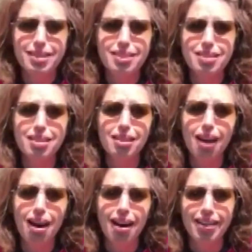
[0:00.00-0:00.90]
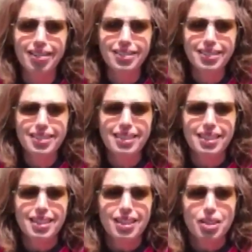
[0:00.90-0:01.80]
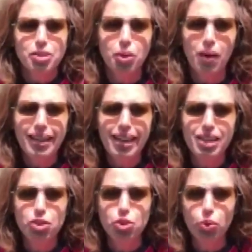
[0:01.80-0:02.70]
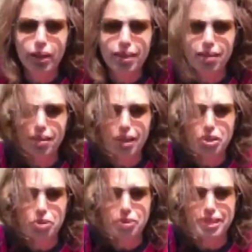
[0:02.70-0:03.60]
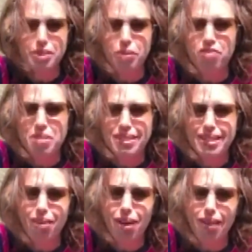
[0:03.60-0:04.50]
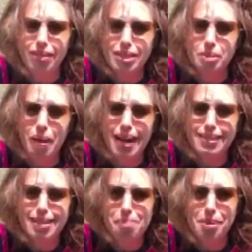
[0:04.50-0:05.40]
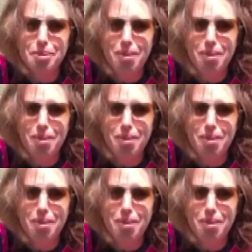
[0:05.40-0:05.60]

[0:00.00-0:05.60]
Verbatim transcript: to the salon so I can enjoy the luxuries we've missed out on these past couple of